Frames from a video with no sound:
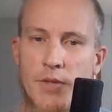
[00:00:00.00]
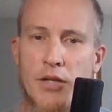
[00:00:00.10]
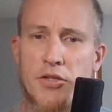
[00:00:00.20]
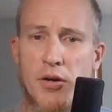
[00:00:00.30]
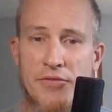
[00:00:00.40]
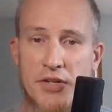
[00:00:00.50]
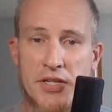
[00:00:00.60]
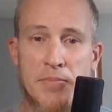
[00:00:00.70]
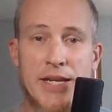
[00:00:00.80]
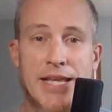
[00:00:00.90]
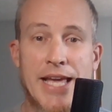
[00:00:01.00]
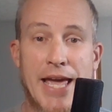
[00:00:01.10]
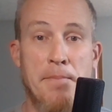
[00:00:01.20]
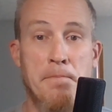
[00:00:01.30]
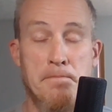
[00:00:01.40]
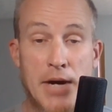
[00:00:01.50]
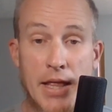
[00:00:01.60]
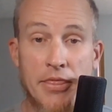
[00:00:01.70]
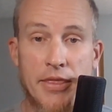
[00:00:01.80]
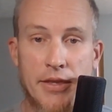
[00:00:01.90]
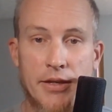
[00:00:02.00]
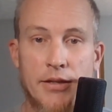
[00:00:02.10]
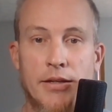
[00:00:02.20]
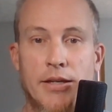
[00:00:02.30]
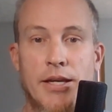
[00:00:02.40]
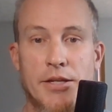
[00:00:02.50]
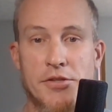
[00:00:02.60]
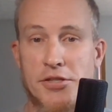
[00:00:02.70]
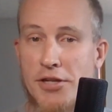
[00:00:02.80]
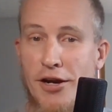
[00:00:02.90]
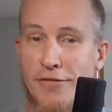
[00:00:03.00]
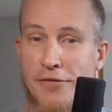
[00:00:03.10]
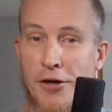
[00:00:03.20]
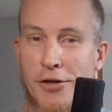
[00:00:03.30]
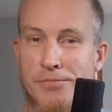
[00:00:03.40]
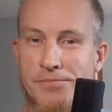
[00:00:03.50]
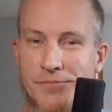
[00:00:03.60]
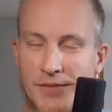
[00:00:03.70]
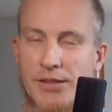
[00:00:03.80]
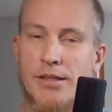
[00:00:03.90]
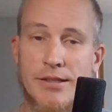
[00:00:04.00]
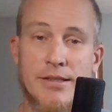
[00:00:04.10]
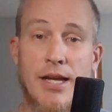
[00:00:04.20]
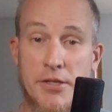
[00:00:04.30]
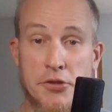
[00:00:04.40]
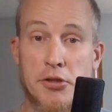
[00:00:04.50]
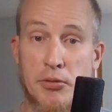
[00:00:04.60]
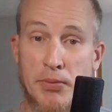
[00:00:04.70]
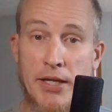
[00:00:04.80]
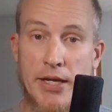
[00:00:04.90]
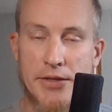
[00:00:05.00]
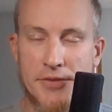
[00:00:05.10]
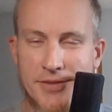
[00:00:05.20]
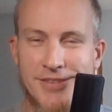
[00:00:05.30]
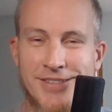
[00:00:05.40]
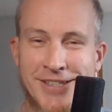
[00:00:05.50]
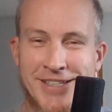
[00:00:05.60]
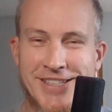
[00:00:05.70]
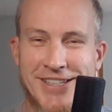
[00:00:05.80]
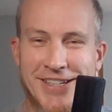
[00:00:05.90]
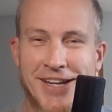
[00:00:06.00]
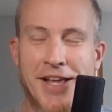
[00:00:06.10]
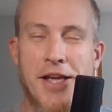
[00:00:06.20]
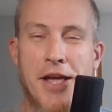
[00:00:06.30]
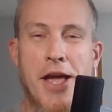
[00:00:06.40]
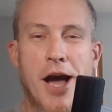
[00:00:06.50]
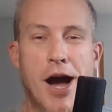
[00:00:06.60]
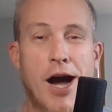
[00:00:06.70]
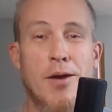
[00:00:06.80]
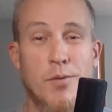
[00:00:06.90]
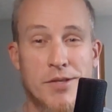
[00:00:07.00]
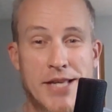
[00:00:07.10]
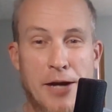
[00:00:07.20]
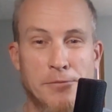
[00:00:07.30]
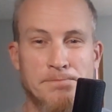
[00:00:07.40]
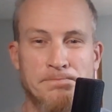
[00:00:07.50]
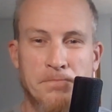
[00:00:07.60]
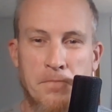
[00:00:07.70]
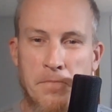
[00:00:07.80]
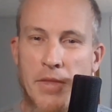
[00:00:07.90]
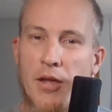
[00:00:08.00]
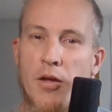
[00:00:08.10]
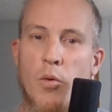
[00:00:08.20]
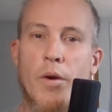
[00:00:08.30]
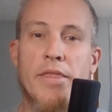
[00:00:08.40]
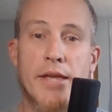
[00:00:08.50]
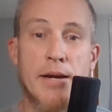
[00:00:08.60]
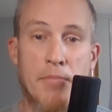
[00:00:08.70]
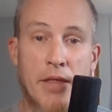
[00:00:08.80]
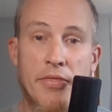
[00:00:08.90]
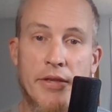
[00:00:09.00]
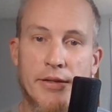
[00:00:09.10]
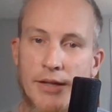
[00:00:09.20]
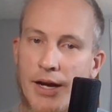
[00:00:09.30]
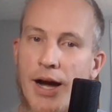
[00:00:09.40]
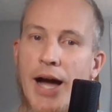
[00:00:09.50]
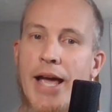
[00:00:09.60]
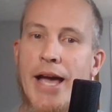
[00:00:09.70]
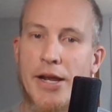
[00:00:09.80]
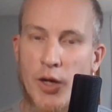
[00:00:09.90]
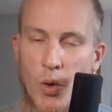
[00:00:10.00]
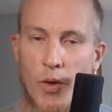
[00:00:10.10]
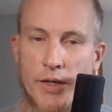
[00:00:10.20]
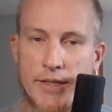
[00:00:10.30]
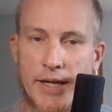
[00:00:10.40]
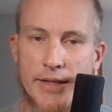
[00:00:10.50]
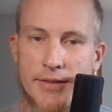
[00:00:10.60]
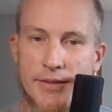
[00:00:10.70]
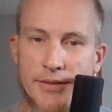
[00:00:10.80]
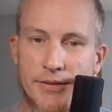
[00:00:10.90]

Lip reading: So after spending a month in Stock Farm, nice little place, I was out. Within a month, I had a court date.